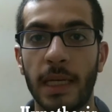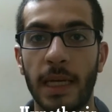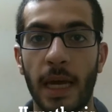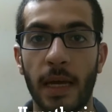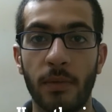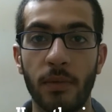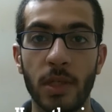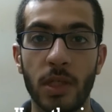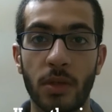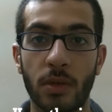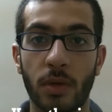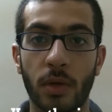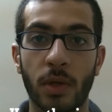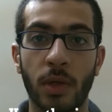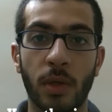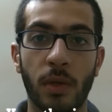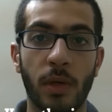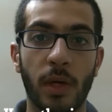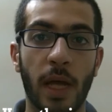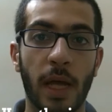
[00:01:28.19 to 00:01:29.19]
can
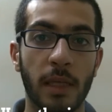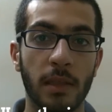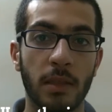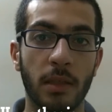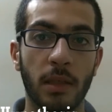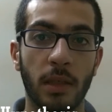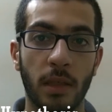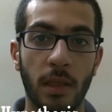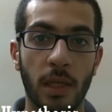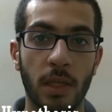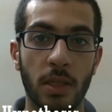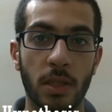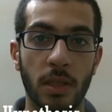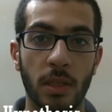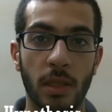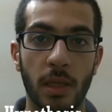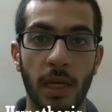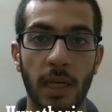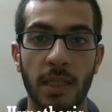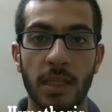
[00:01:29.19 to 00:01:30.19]
restore nor enhance
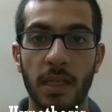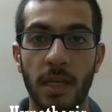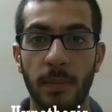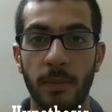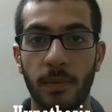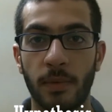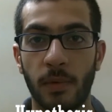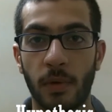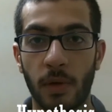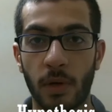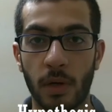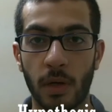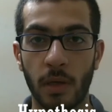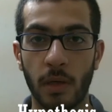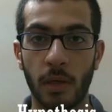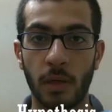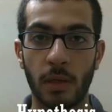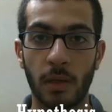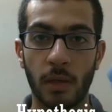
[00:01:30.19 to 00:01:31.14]
cognition except for